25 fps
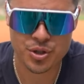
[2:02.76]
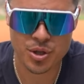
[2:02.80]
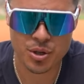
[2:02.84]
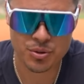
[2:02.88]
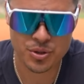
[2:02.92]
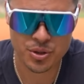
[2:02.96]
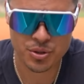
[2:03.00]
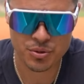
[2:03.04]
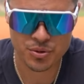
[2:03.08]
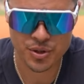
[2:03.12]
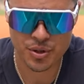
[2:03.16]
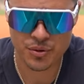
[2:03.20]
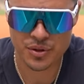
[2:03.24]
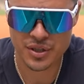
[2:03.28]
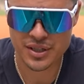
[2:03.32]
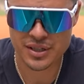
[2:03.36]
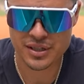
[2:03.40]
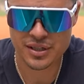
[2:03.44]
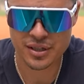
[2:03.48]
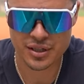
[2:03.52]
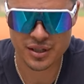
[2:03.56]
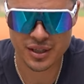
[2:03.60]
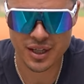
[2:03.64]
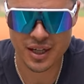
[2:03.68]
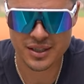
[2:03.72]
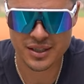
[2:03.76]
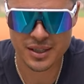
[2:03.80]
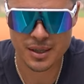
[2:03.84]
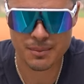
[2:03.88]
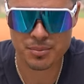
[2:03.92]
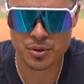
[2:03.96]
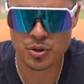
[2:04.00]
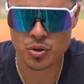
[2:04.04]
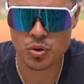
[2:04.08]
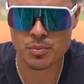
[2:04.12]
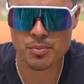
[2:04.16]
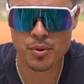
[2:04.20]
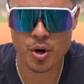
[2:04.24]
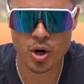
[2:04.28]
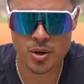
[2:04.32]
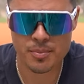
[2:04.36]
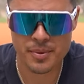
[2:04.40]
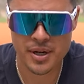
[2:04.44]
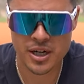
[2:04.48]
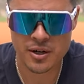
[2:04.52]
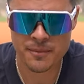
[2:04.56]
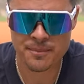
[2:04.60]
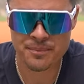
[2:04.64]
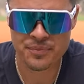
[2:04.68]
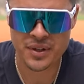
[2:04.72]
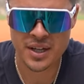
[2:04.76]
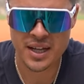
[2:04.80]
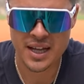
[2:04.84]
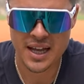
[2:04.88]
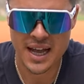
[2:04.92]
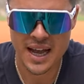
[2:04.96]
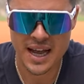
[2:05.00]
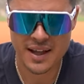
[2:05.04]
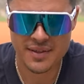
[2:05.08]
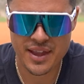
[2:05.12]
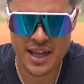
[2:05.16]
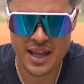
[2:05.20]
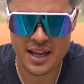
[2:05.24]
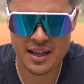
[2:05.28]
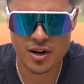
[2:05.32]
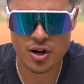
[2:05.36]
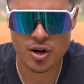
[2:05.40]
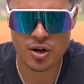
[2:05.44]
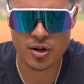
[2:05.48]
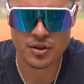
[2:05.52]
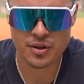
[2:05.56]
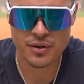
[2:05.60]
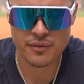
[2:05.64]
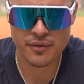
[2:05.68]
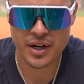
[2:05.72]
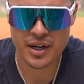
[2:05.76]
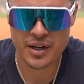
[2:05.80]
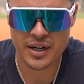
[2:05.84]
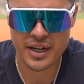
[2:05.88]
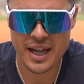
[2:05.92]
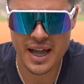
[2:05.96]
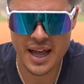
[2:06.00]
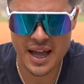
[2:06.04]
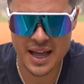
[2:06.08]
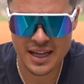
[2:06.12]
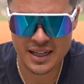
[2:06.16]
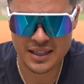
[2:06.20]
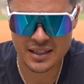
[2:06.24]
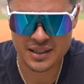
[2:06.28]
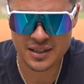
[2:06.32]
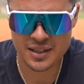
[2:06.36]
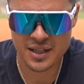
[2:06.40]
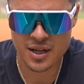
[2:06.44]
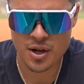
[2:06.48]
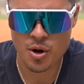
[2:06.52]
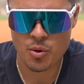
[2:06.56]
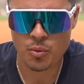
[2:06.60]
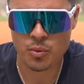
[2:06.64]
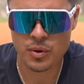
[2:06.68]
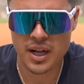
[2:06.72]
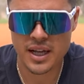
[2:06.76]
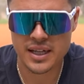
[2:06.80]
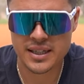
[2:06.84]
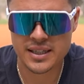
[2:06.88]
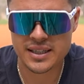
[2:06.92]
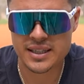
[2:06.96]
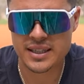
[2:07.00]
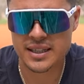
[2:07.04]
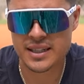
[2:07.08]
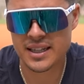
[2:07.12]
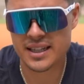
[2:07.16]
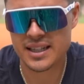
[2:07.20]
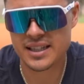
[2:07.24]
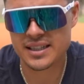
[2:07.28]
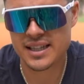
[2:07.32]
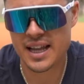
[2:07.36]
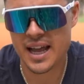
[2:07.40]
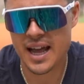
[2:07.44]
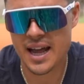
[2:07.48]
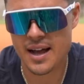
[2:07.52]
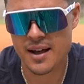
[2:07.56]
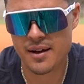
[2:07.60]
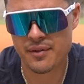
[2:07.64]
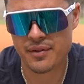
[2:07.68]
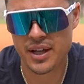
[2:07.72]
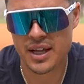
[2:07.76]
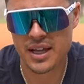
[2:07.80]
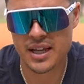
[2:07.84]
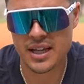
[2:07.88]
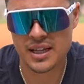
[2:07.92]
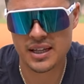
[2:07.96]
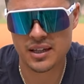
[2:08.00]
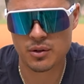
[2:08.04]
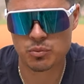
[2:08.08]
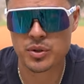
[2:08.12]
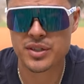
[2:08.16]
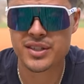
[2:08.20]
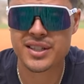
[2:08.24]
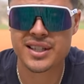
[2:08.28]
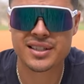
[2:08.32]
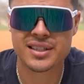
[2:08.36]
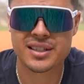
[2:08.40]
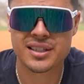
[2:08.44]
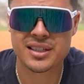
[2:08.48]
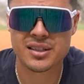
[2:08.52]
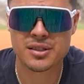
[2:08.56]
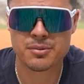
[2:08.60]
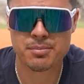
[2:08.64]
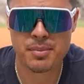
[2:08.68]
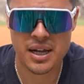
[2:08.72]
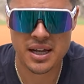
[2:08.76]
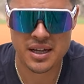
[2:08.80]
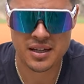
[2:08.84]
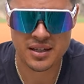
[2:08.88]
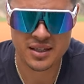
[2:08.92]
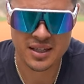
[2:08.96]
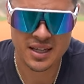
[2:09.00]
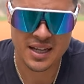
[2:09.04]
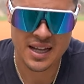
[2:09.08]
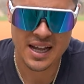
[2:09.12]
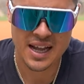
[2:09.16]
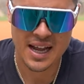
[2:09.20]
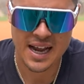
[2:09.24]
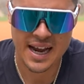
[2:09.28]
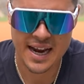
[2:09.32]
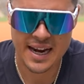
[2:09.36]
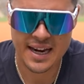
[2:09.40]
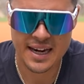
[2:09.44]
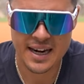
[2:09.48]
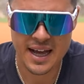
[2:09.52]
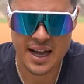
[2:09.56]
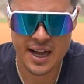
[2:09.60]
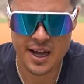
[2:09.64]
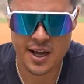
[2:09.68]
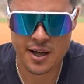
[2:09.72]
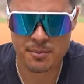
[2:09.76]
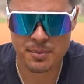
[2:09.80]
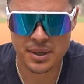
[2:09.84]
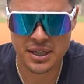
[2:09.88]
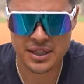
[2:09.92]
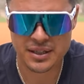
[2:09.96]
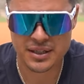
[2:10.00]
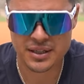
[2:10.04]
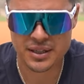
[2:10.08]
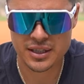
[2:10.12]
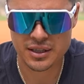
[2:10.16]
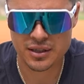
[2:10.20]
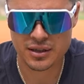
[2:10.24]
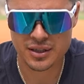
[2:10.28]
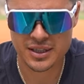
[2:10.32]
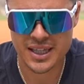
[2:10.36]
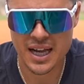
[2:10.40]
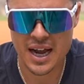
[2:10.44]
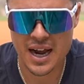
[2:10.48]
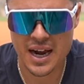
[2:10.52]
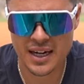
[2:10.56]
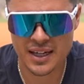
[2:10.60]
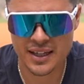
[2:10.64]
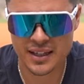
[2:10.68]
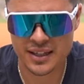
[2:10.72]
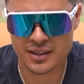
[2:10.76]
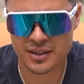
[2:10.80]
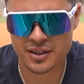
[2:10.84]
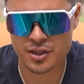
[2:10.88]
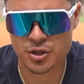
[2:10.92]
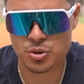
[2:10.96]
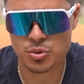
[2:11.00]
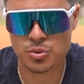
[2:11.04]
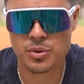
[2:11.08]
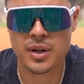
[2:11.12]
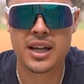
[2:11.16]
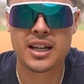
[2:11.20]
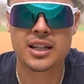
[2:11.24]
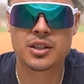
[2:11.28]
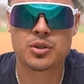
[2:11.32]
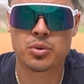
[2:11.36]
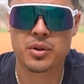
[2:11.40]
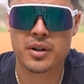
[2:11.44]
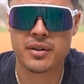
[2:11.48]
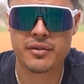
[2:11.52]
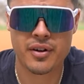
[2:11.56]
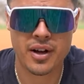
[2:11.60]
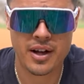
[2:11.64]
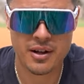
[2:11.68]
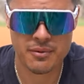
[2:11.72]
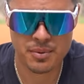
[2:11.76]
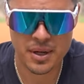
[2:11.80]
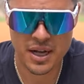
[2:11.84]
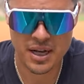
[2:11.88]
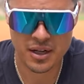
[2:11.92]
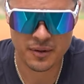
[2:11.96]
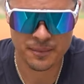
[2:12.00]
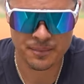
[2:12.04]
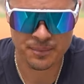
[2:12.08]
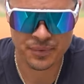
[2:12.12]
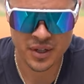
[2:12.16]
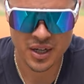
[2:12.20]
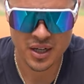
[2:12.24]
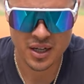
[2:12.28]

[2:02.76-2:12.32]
showed you. So this is a typical barbell. And then on the very end, what I did is have a resistance band, and I basically tied it to a 25-pound